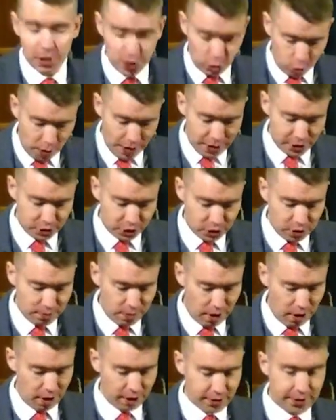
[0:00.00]
Question
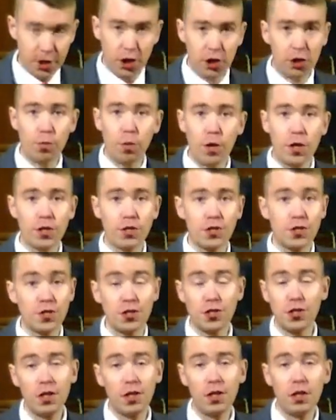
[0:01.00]
mark. In other
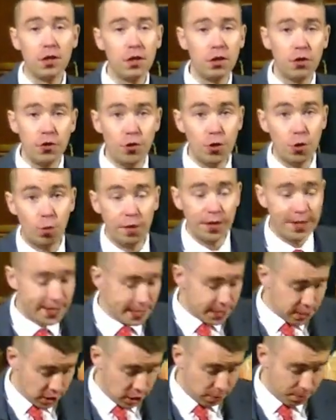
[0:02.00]
words, no one
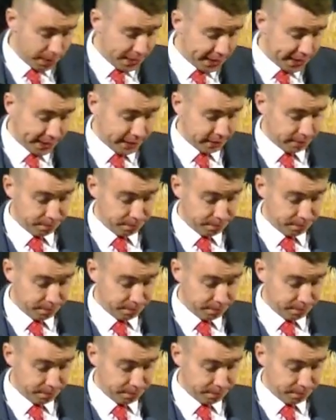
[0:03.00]
needs to be.